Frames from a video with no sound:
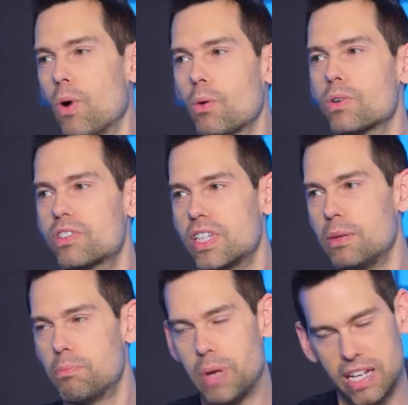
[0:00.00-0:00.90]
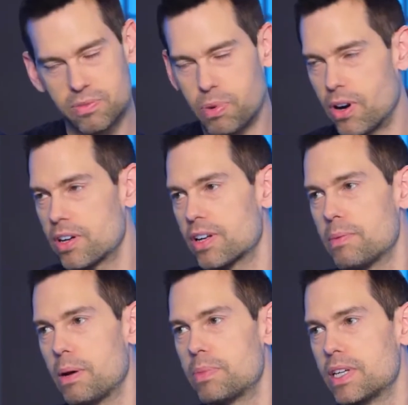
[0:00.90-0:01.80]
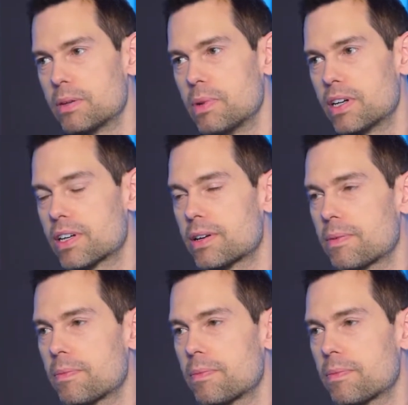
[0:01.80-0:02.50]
What was the best part about being a monk?